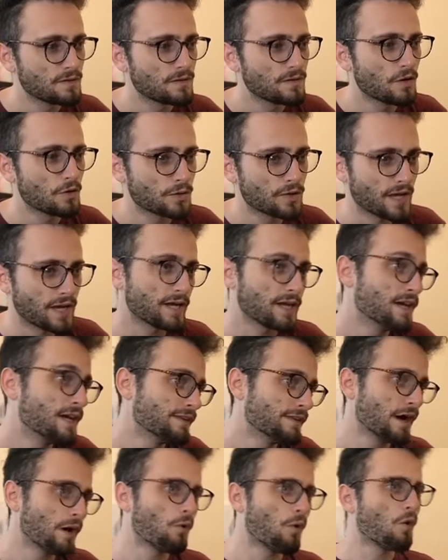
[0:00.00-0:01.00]
Okay.
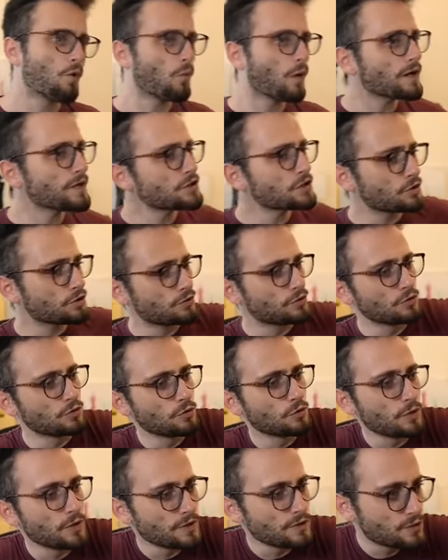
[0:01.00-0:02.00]
Now, what white should
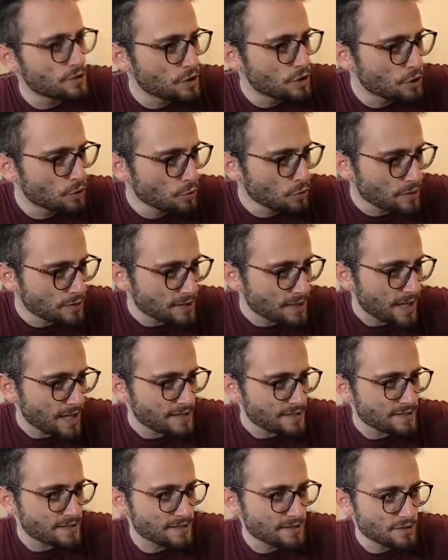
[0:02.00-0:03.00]
do is
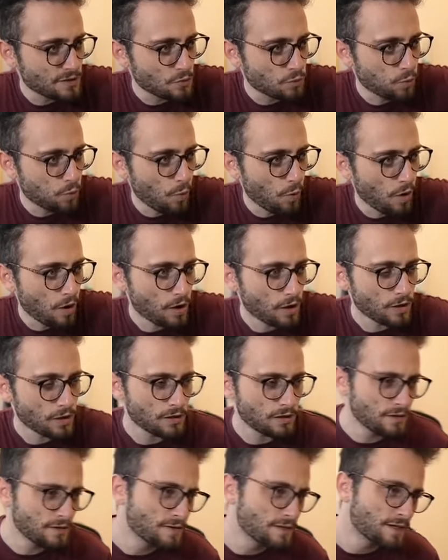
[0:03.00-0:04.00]
utilize this
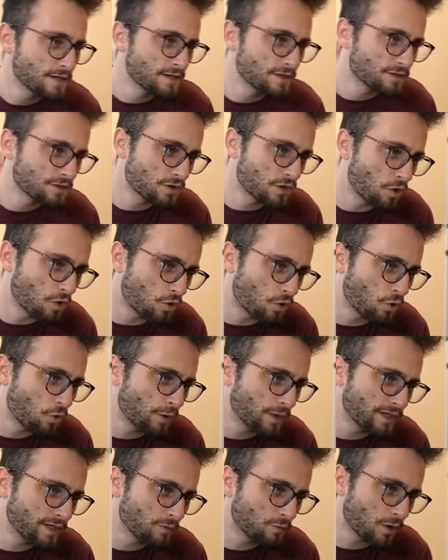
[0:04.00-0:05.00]
wall to go
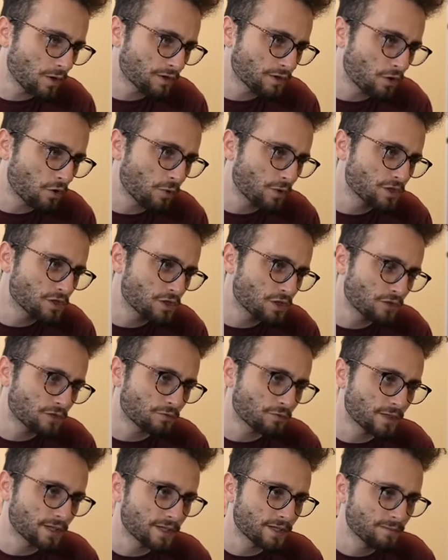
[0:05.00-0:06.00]
queen e one, queen g
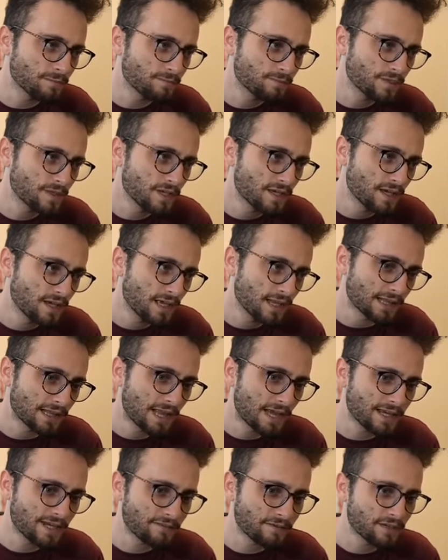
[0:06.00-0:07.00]
three.
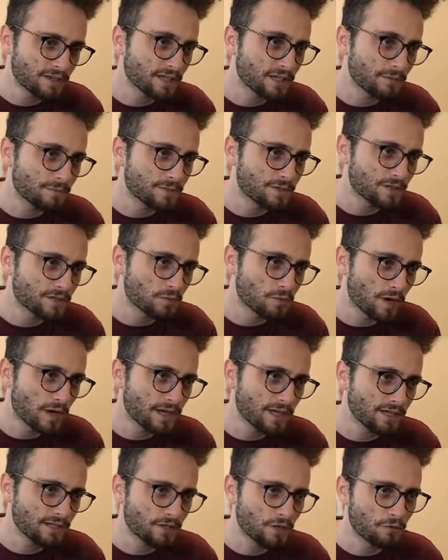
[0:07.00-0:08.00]
Line everything up this
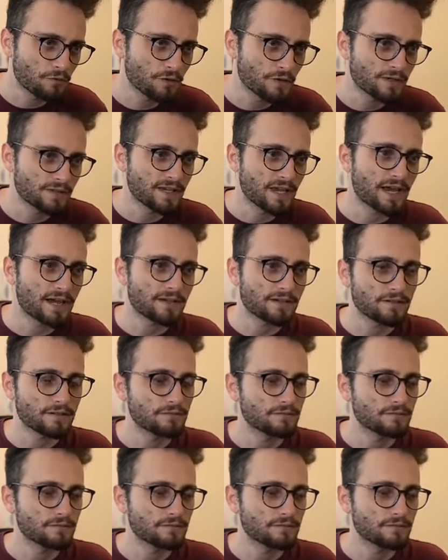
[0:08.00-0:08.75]
way and go for an attack.